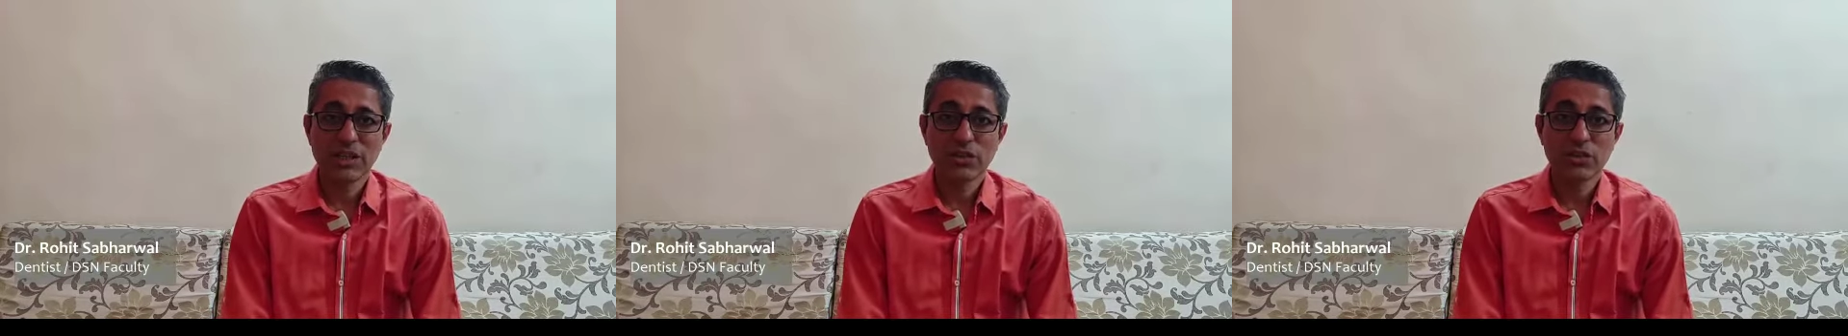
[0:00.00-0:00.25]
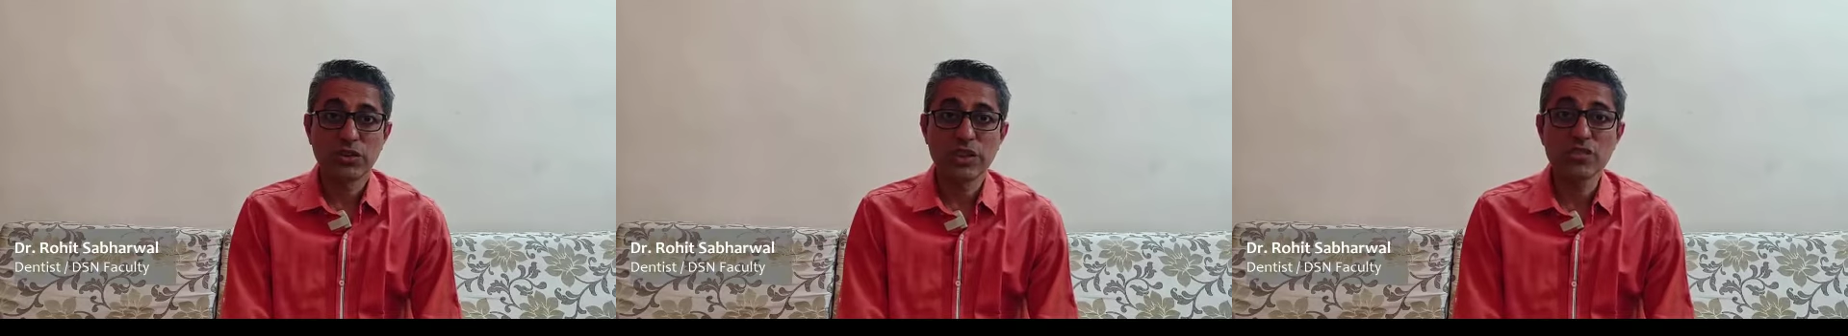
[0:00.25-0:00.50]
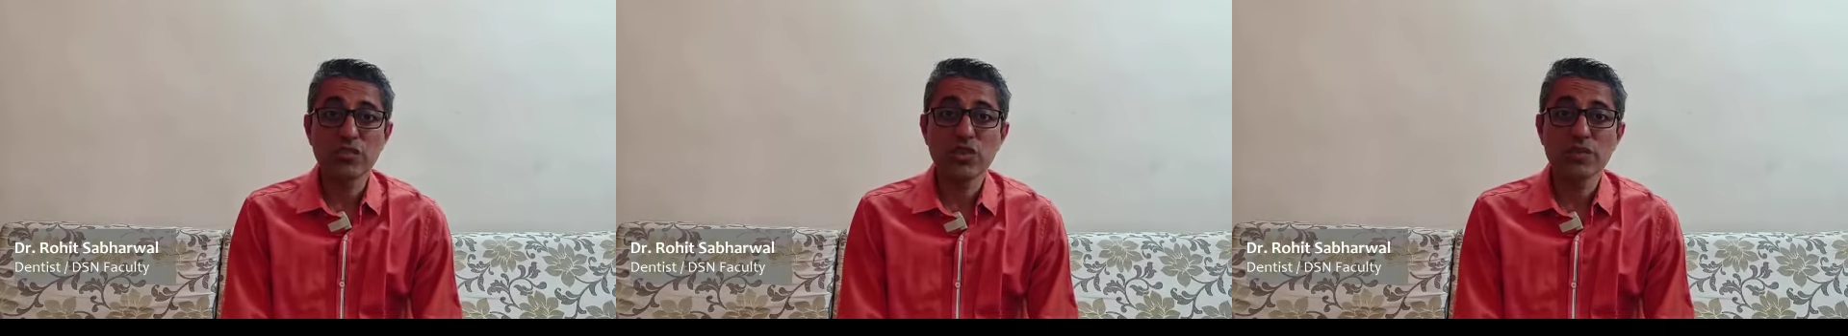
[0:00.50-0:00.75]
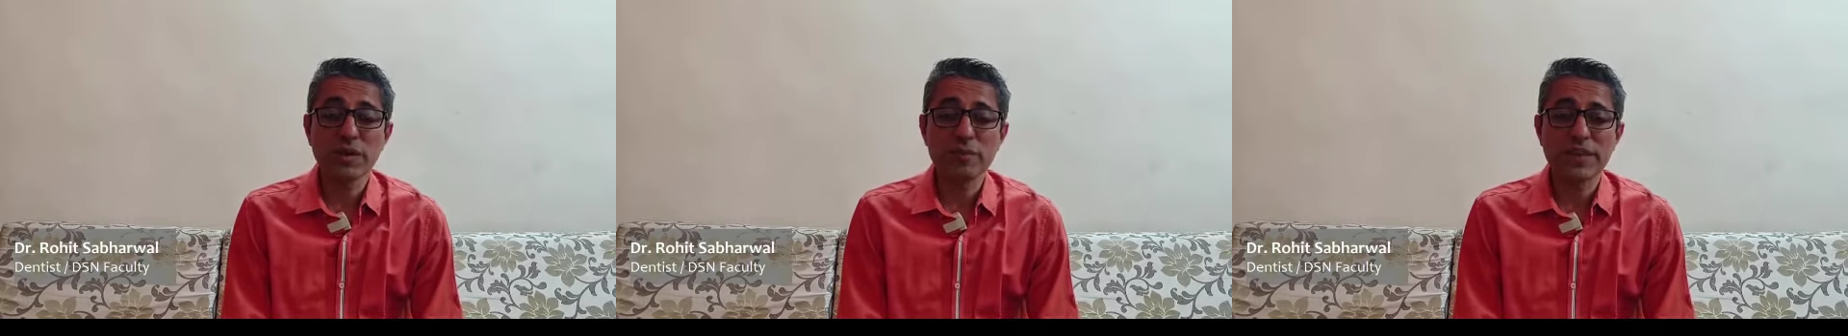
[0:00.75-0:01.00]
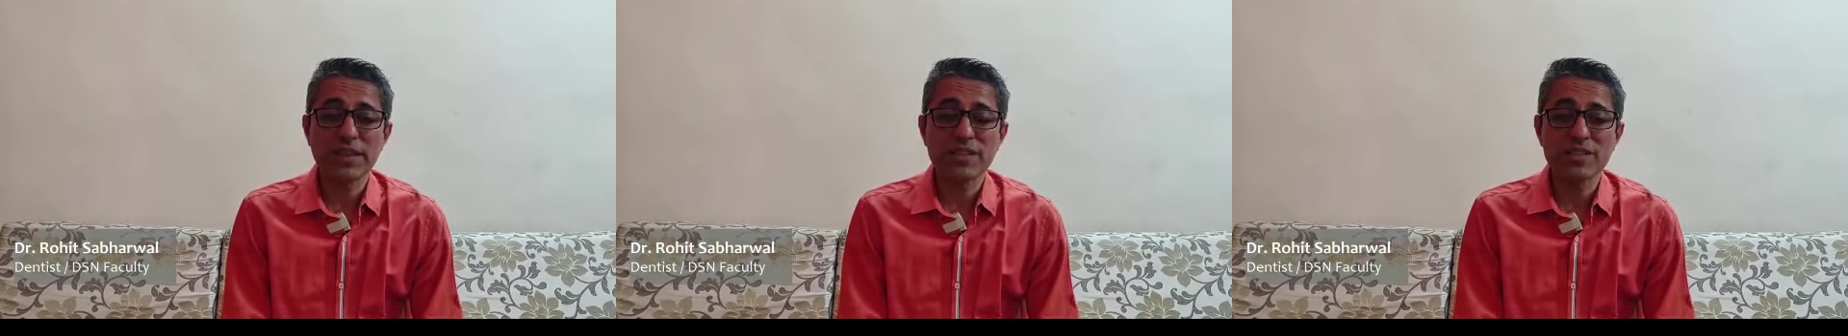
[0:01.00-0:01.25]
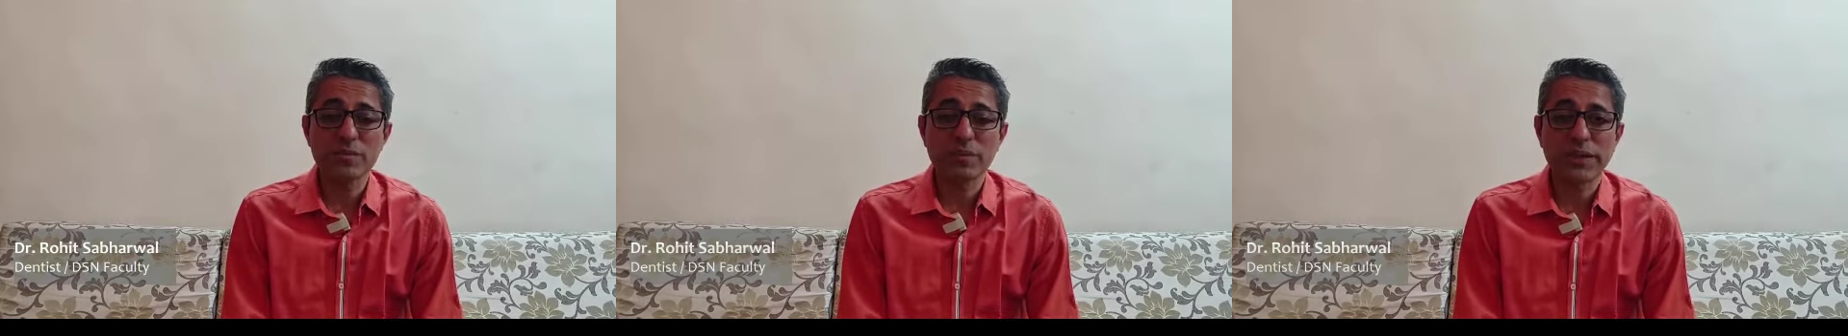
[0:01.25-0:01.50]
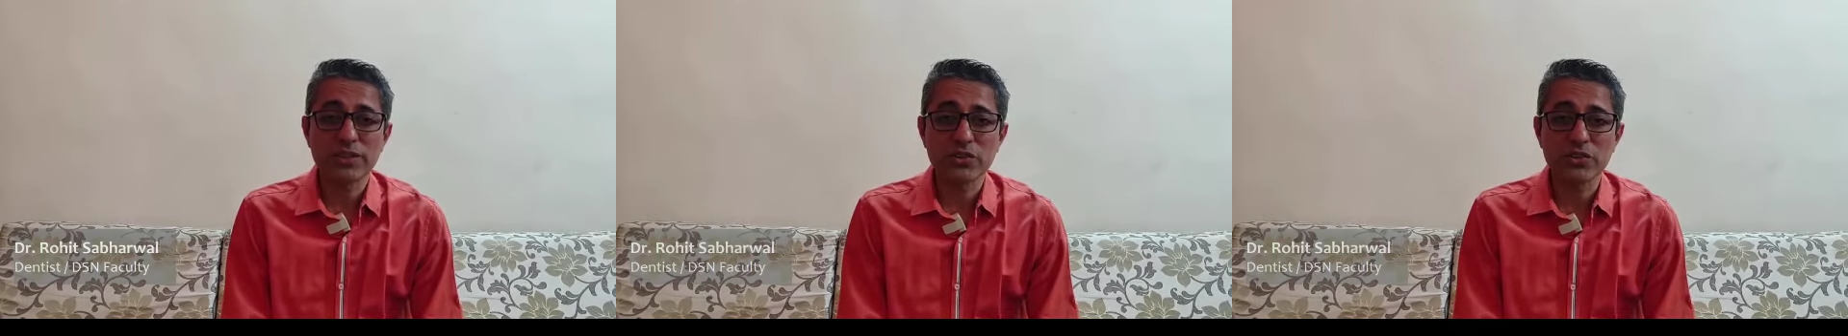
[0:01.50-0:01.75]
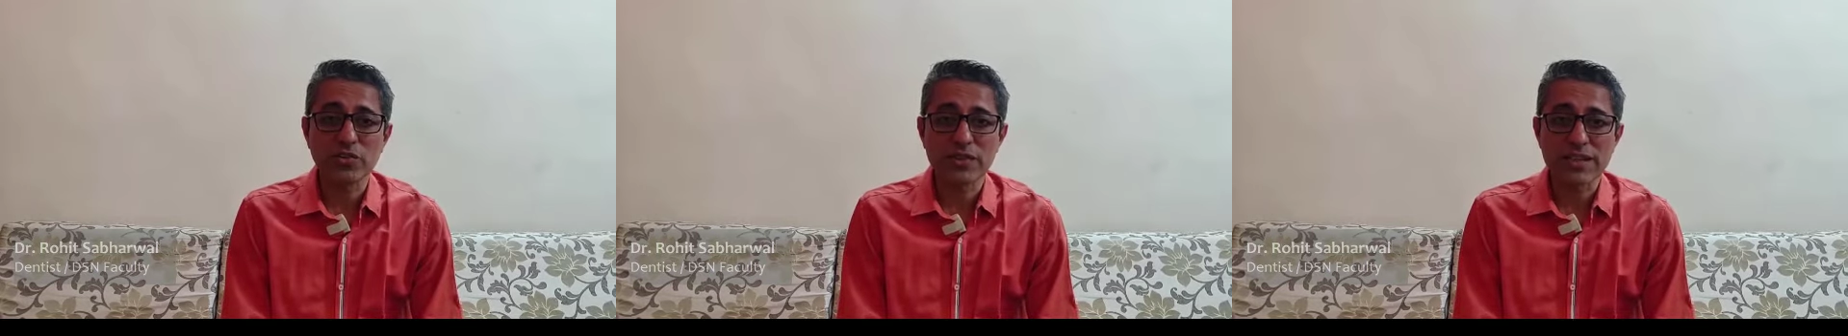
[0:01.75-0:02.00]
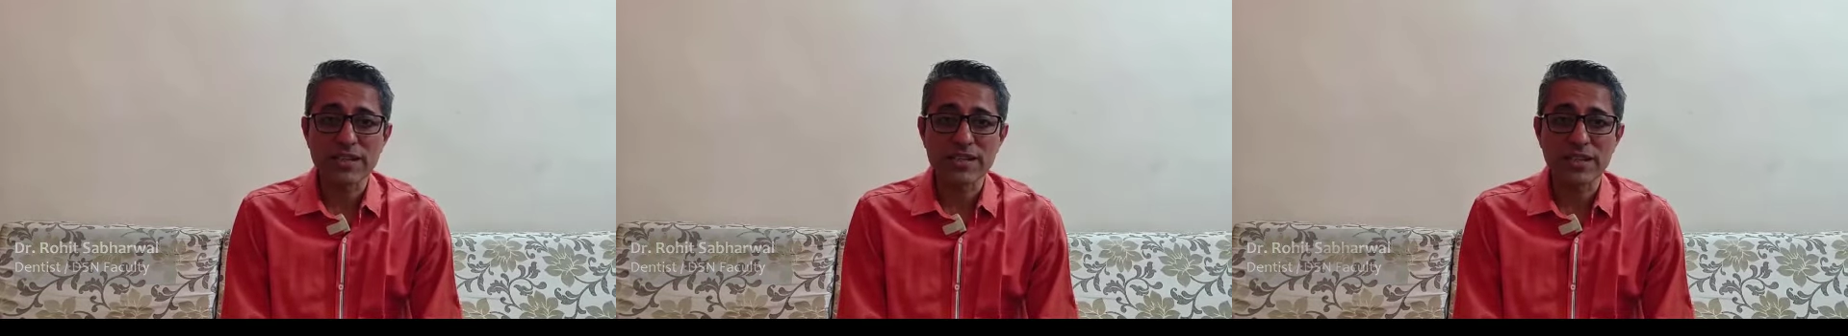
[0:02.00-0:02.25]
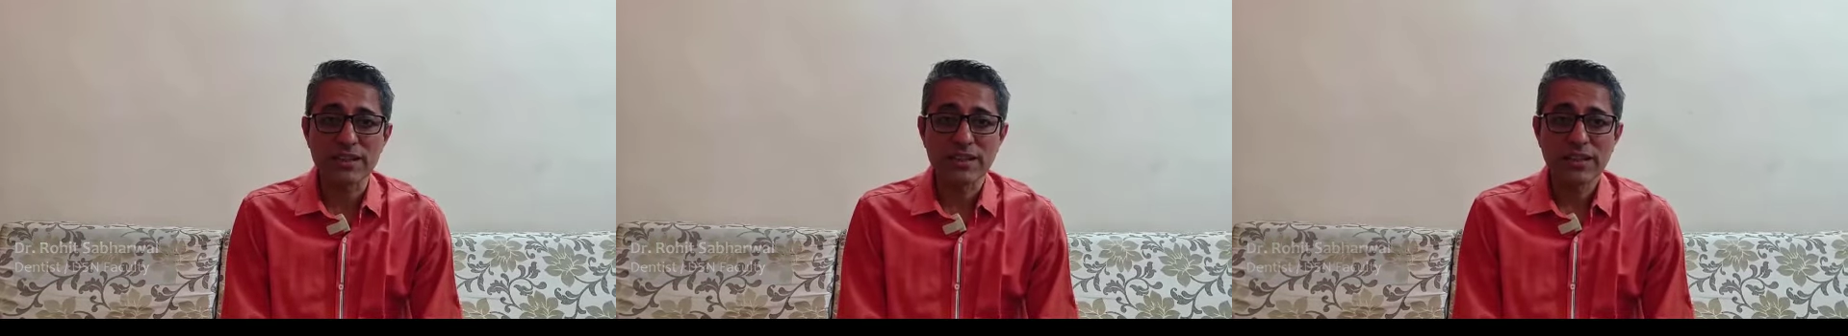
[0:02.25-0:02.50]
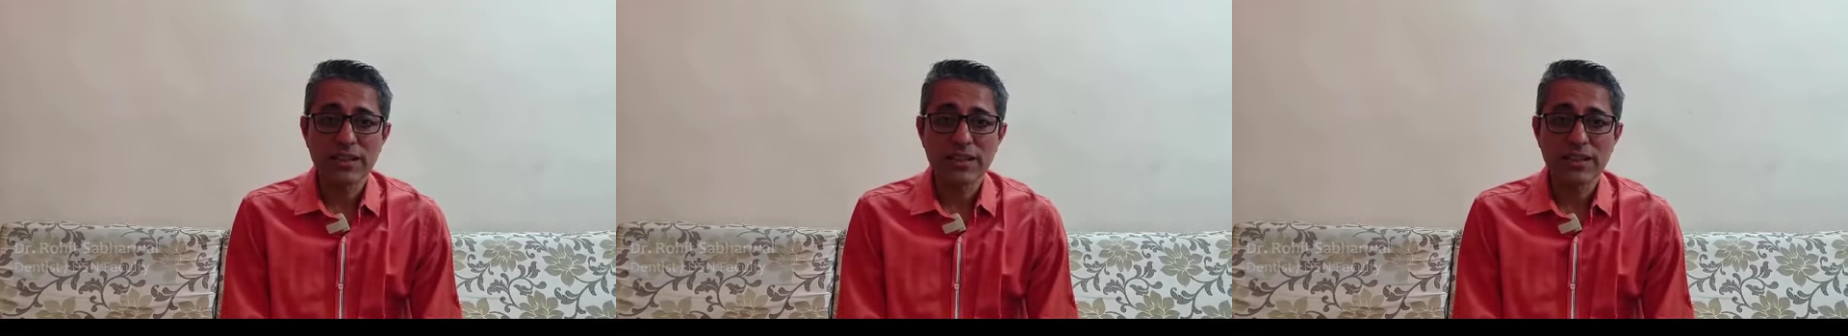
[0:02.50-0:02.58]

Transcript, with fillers: So this was my biggest breakthrough of DSN.